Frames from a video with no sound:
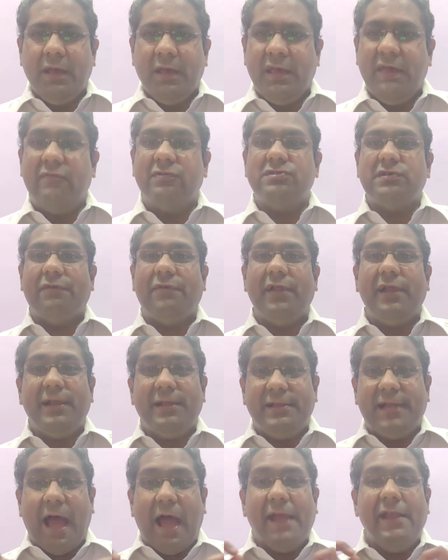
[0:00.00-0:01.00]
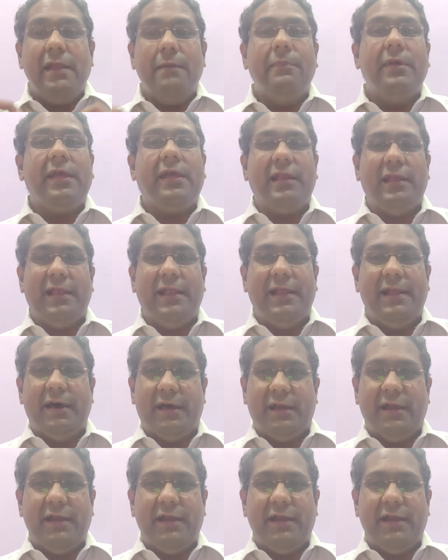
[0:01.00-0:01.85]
He was a very dynamic leader.